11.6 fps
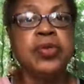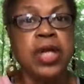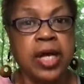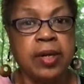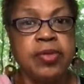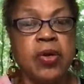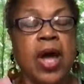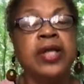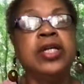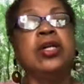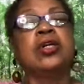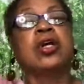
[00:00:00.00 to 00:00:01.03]
you let them know, I
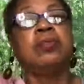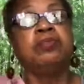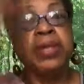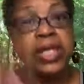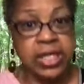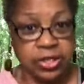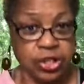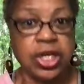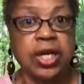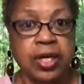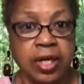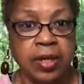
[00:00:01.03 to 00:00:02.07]
need a complete
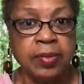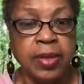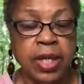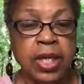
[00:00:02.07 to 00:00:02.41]
checkup.